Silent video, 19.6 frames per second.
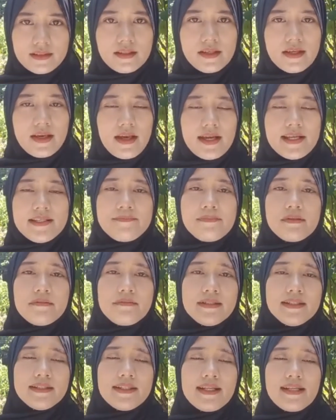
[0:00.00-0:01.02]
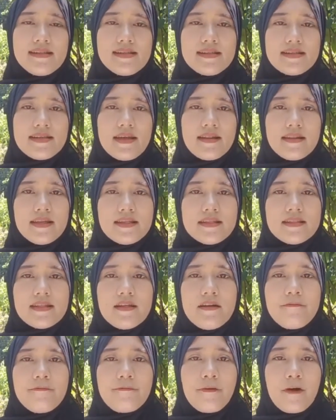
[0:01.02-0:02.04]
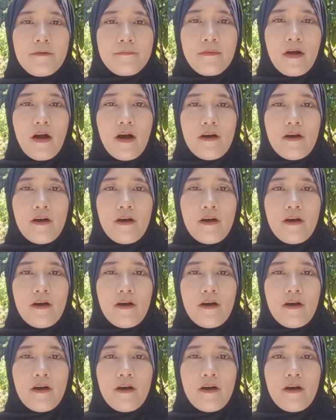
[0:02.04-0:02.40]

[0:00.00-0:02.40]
Experimental design is a form of